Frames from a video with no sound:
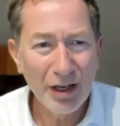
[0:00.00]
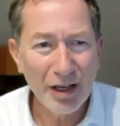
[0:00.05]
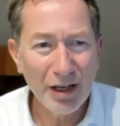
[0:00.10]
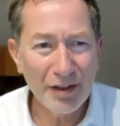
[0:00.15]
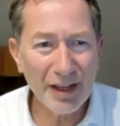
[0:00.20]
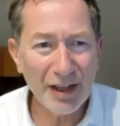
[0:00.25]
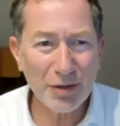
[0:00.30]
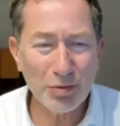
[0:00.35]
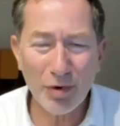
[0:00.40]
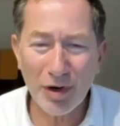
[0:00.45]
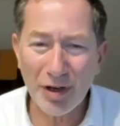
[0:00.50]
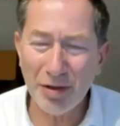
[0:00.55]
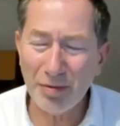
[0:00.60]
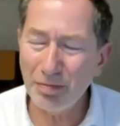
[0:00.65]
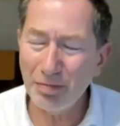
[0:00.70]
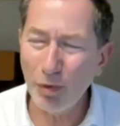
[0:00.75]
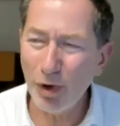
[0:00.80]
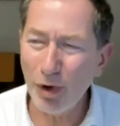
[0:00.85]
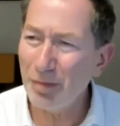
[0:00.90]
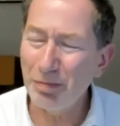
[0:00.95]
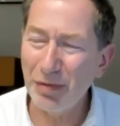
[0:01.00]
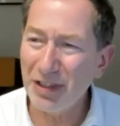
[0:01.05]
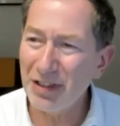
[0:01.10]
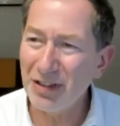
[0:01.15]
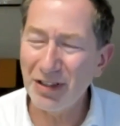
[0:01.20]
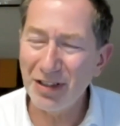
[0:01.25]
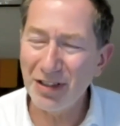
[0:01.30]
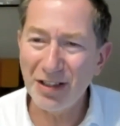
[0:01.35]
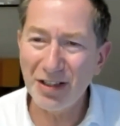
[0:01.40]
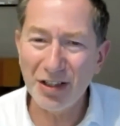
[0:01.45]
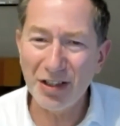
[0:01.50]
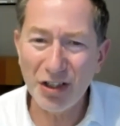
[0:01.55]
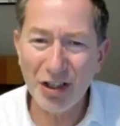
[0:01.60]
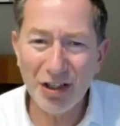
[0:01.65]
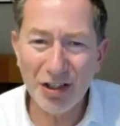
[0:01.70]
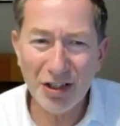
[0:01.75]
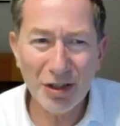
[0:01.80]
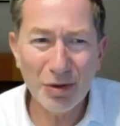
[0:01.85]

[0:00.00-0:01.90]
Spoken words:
that's why business is a dirty